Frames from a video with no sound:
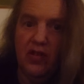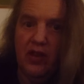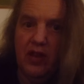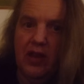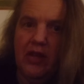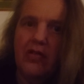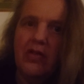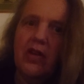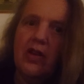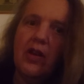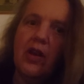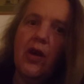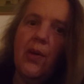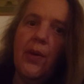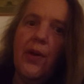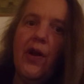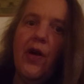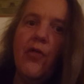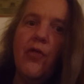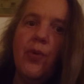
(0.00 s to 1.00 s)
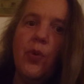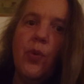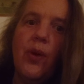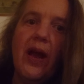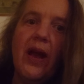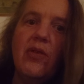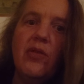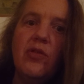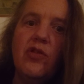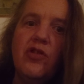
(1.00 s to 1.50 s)
things that are going off
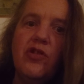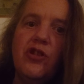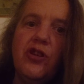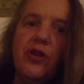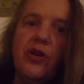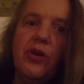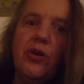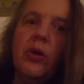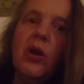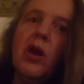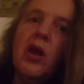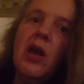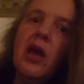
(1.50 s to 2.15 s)
around you